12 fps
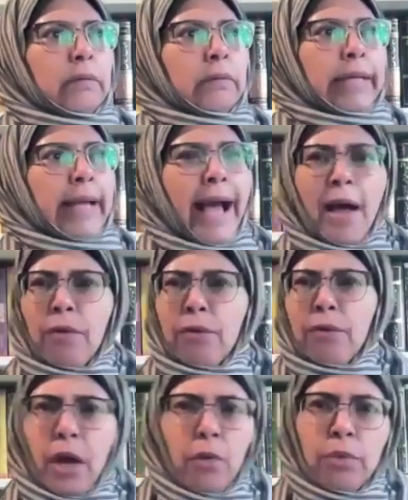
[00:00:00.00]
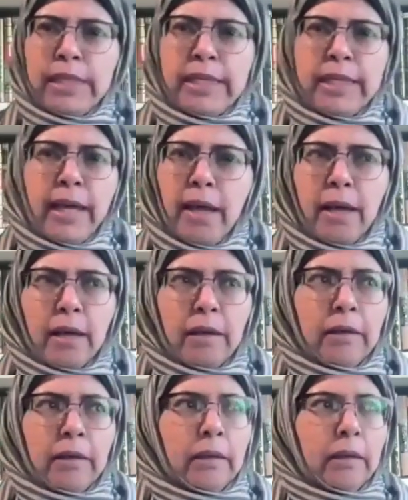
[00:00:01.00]
That how the
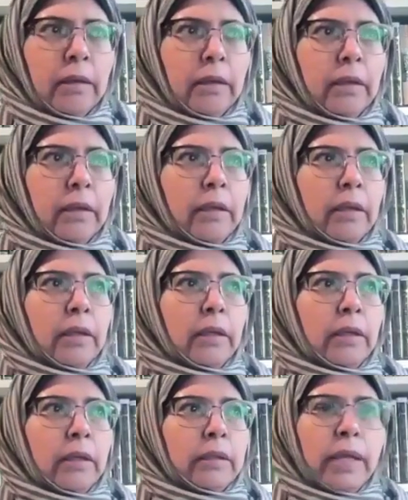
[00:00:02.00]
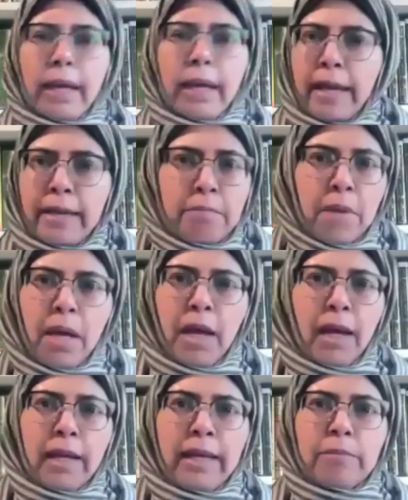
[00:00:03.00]
awliya, the
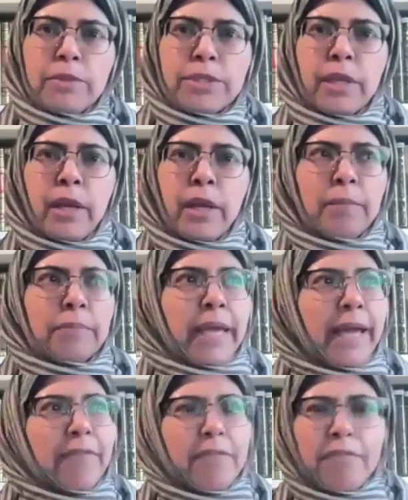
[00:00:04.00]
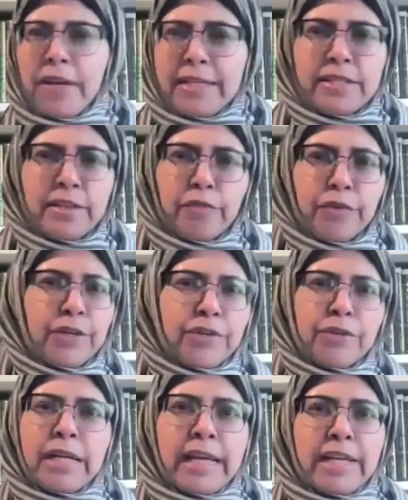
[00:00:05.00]
A'imma alayhimus salam, they have a very
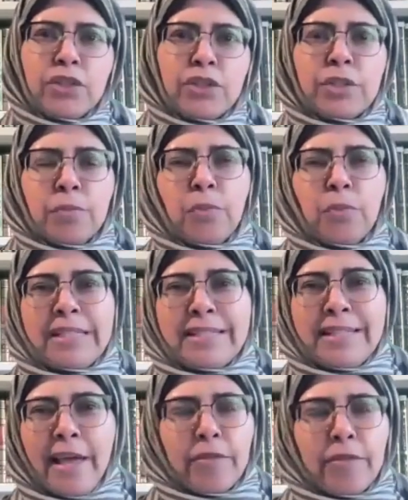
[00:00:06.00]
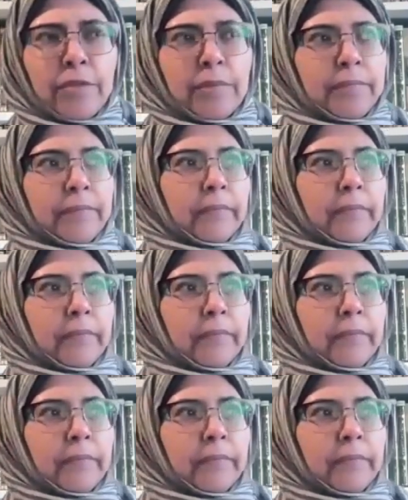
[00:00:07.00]
different relationship with death.